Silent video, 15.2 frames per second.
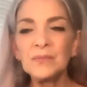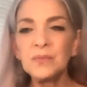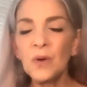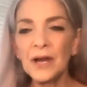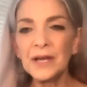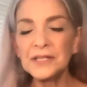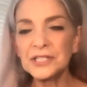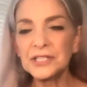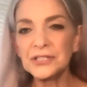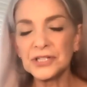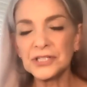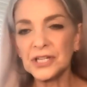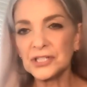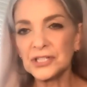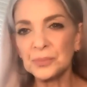why is there
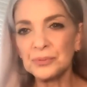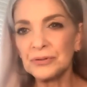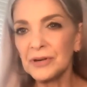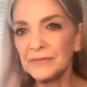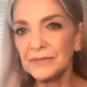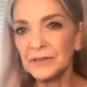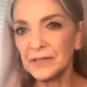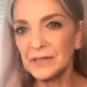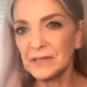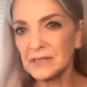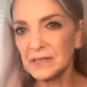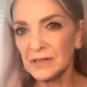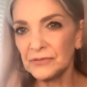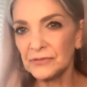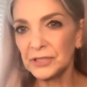such a prevalence
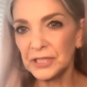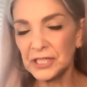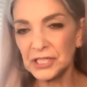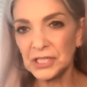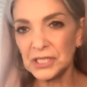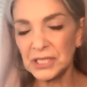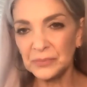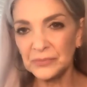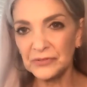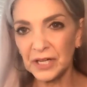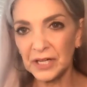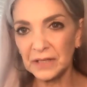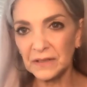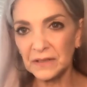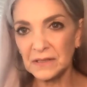of relationship
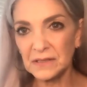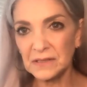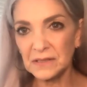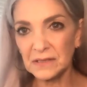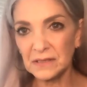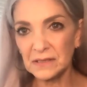violence?